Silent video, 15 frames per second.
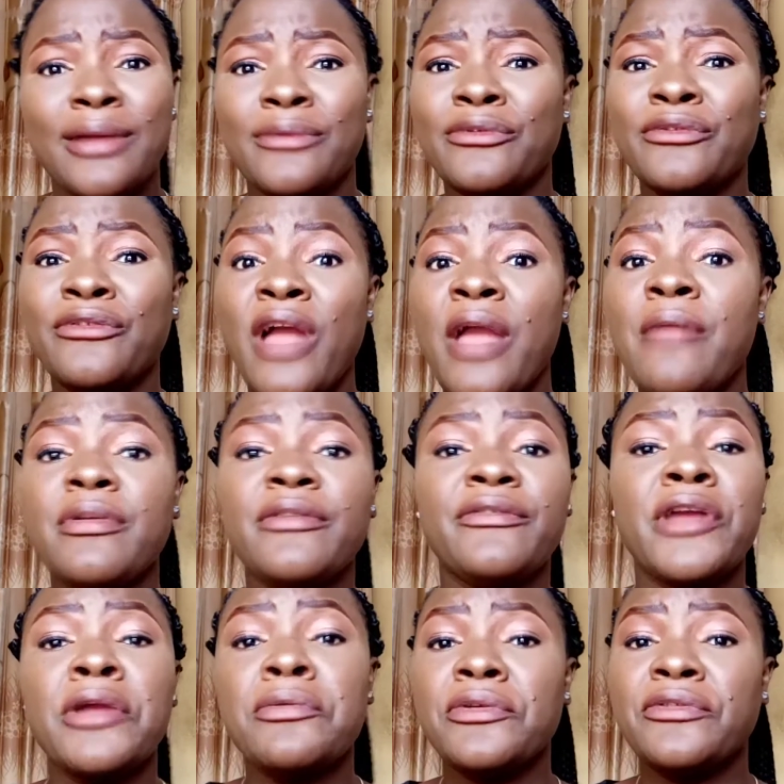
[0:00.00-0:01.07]
Very,
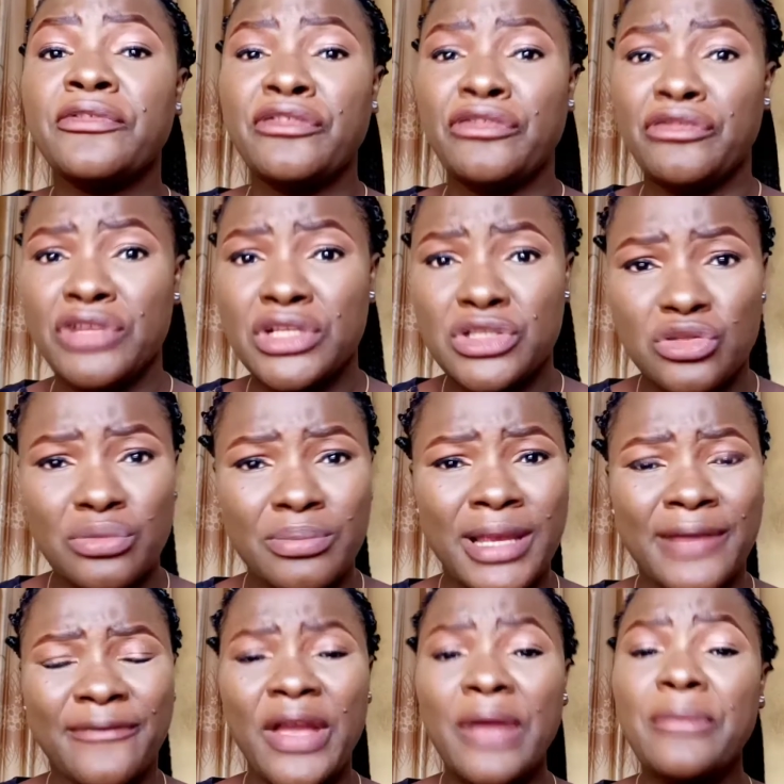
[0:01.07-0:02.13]
very free to
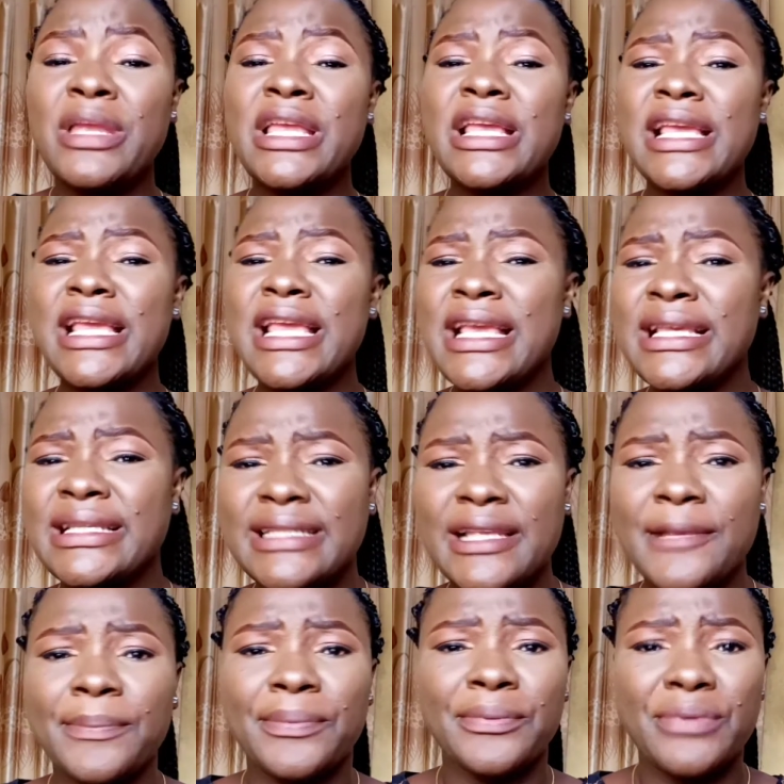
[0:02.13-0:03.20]
make. Very
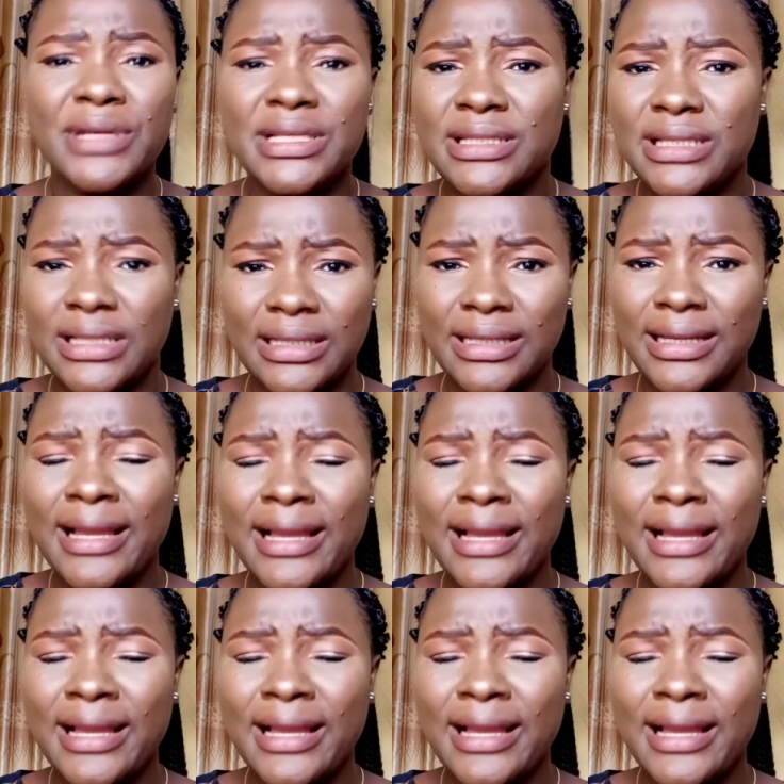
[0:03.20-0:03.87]
easy breezy.